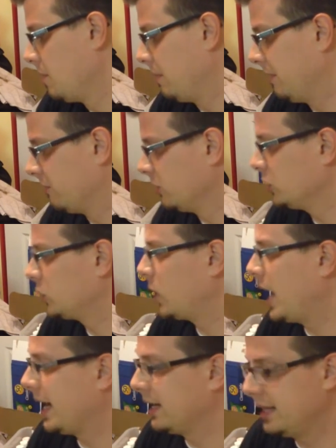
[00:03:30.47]
My first
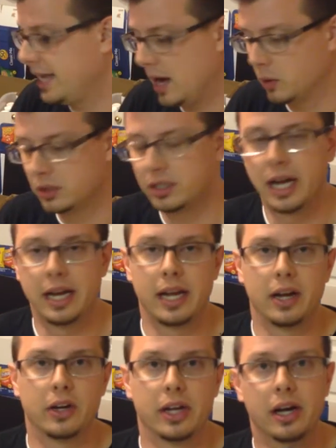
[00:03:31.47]
crack at the outside
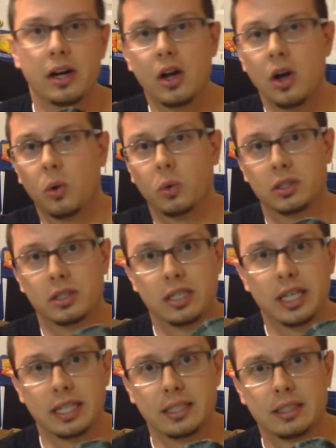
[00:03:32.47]
area was
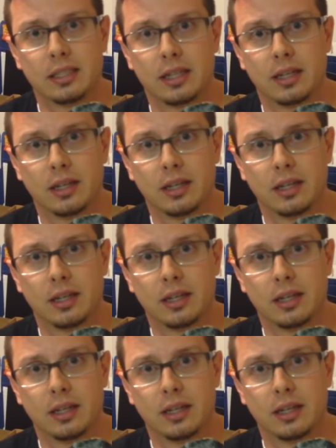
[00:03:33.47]
this.